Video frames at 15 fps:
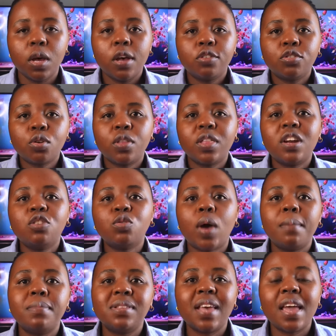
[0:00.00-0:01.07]
So that is why
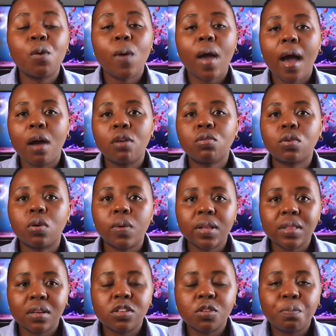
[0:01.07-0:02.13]
I'm saying we're
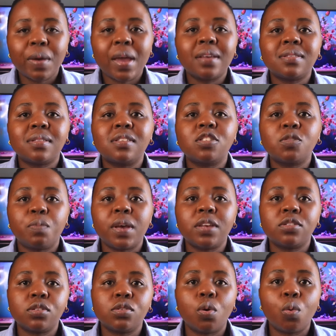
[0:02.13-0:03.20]
outgrowing the space, the
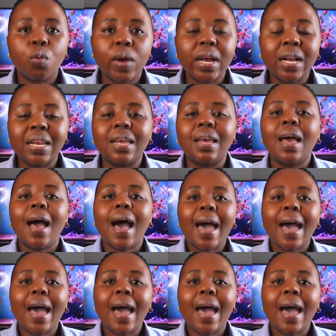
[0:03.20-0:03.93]
space so quickly.